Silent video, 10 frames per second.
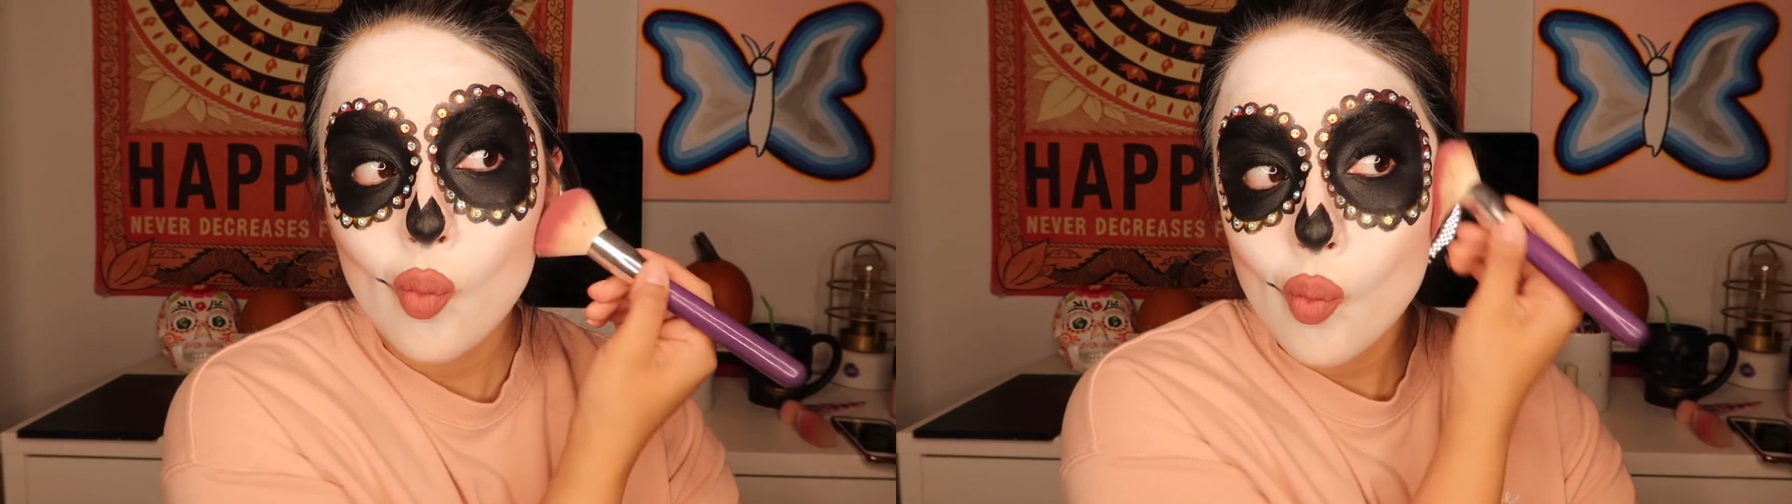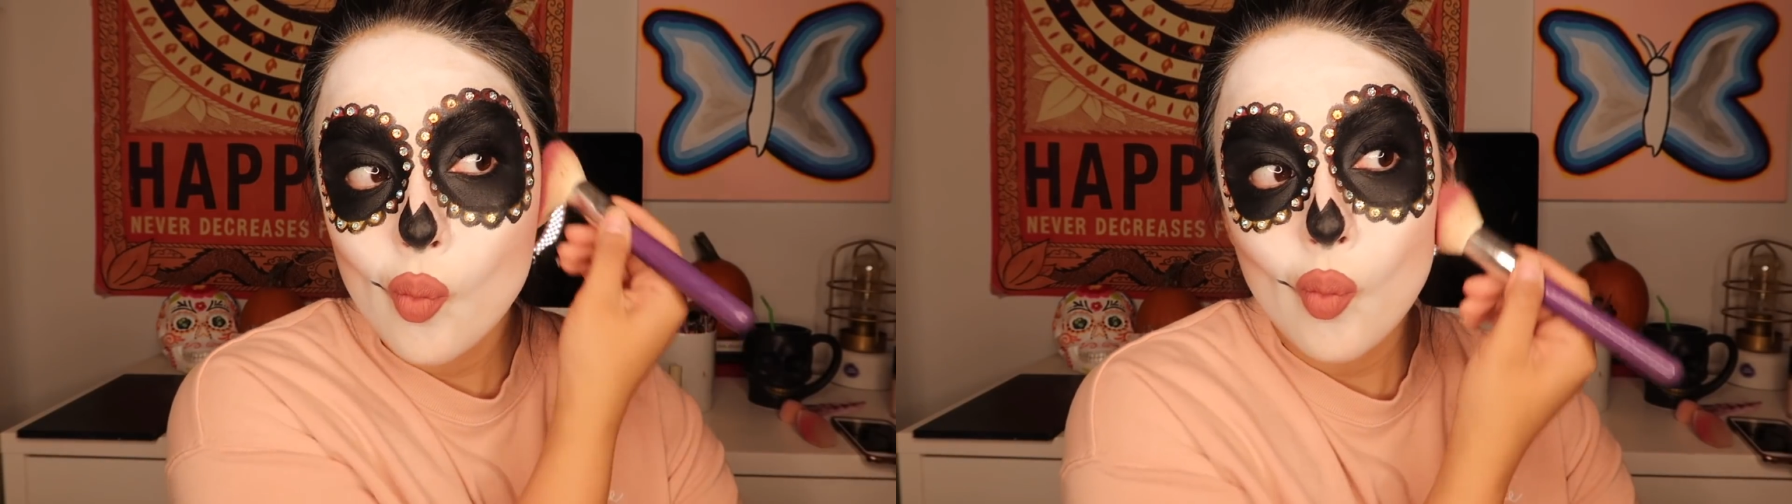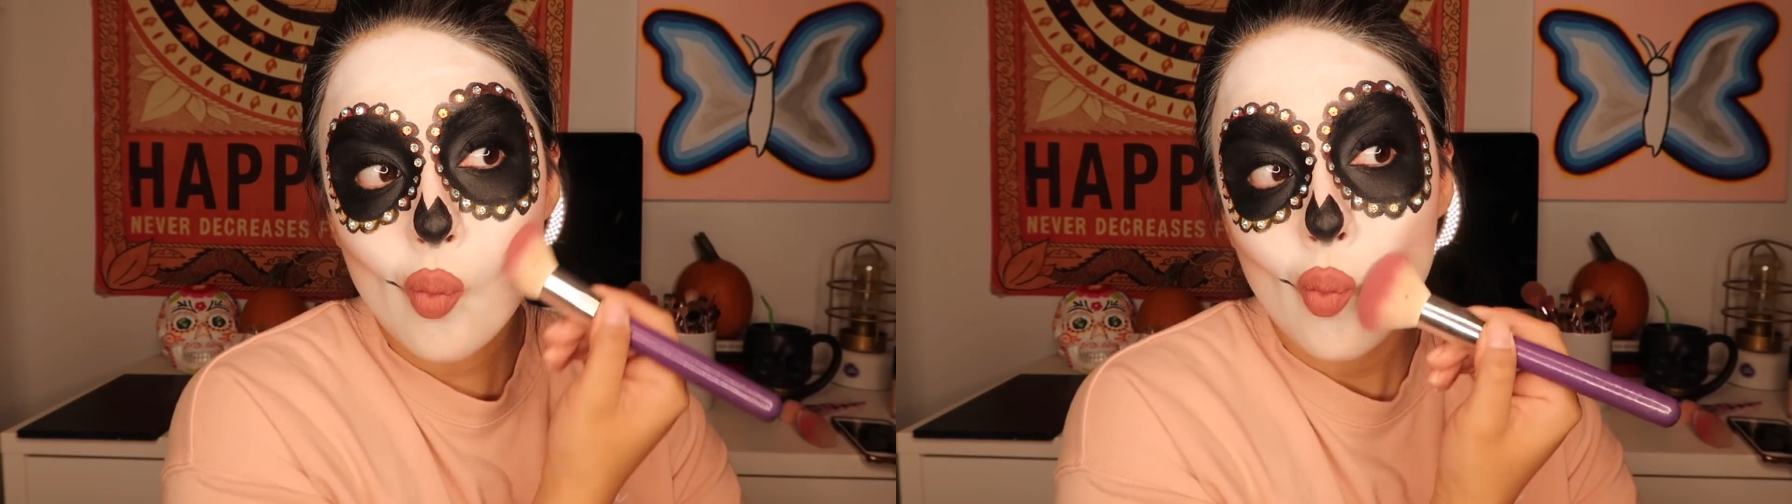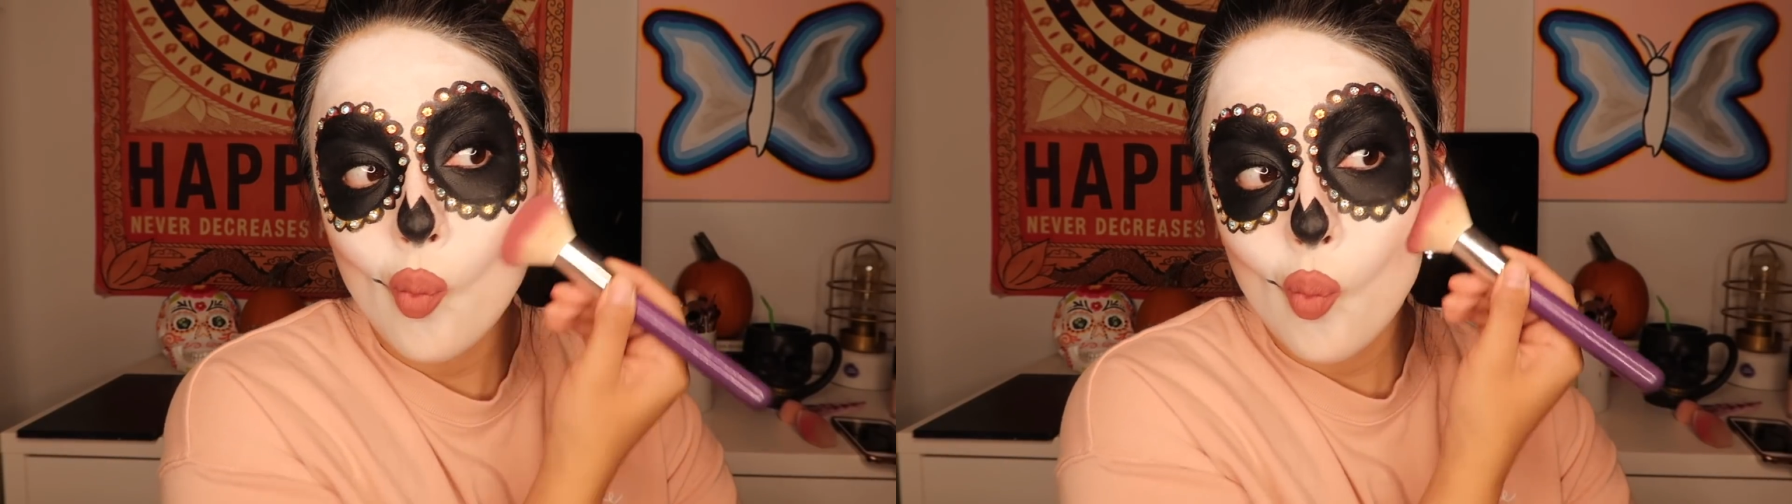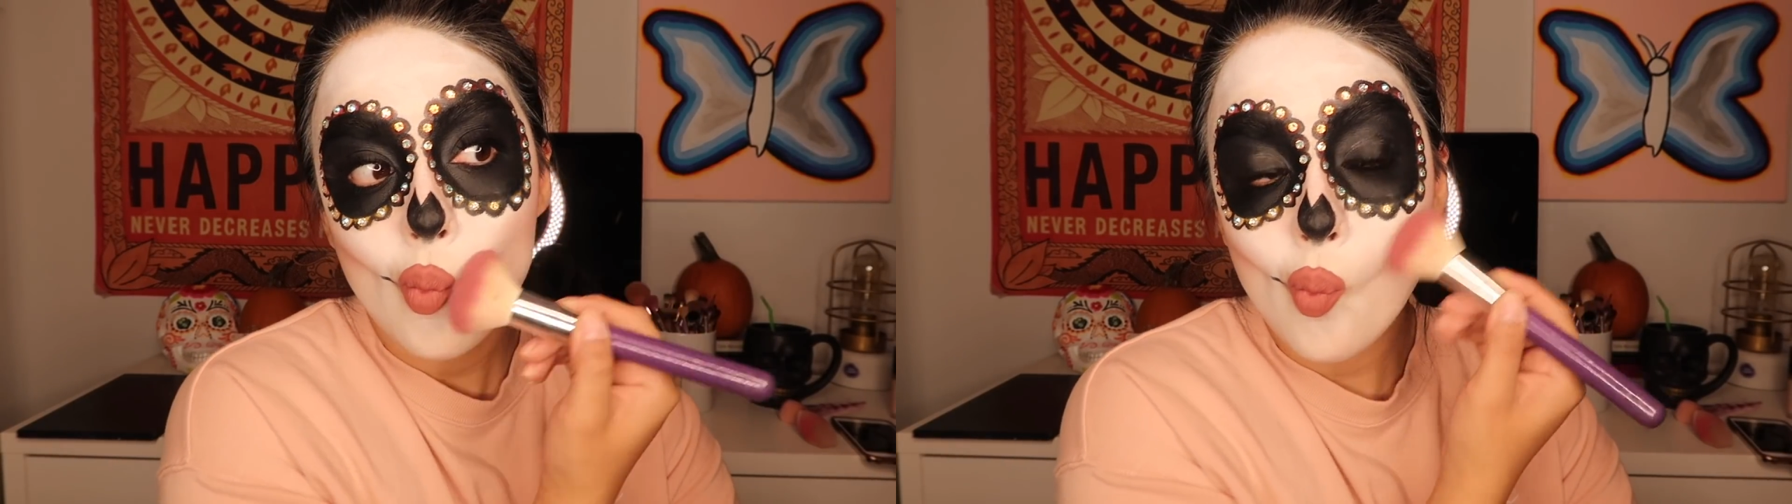I think it's
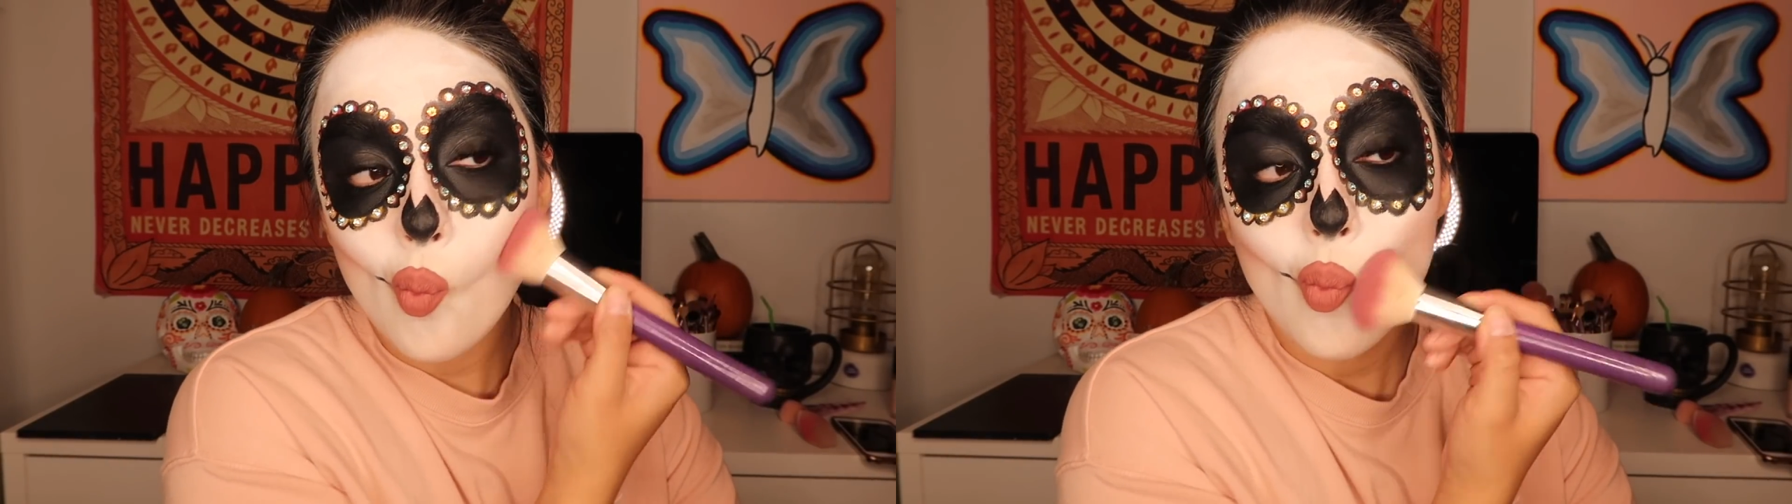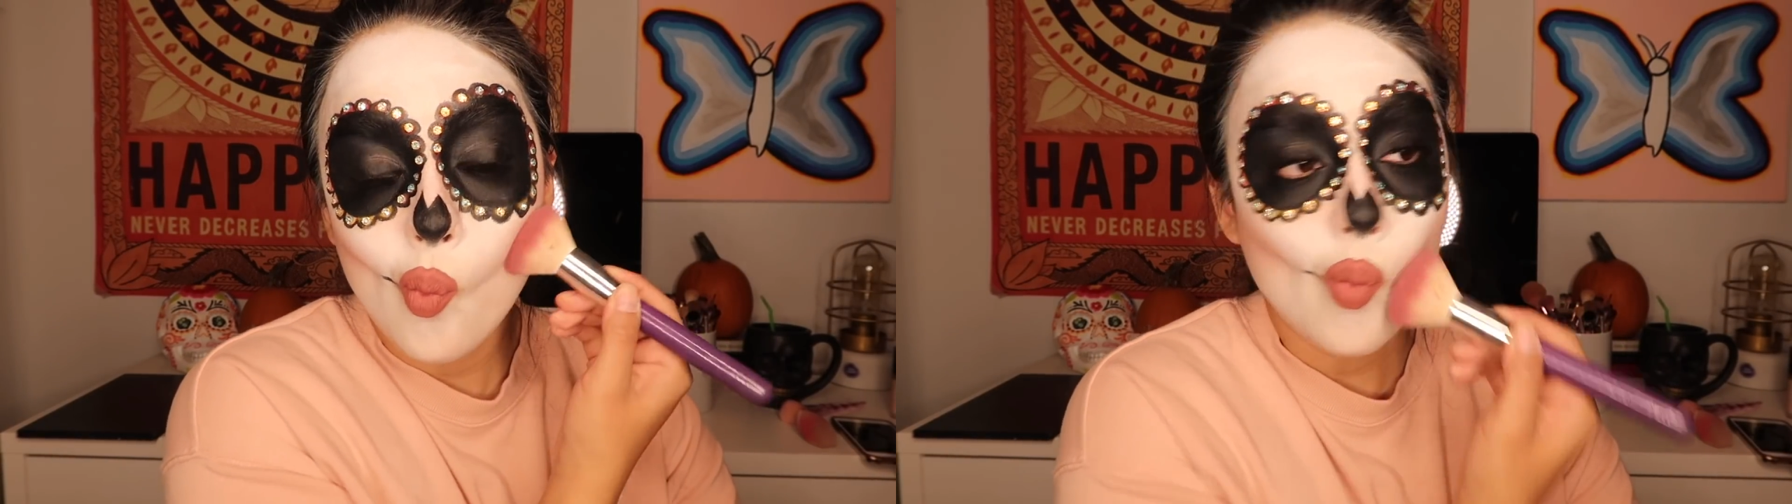all about owning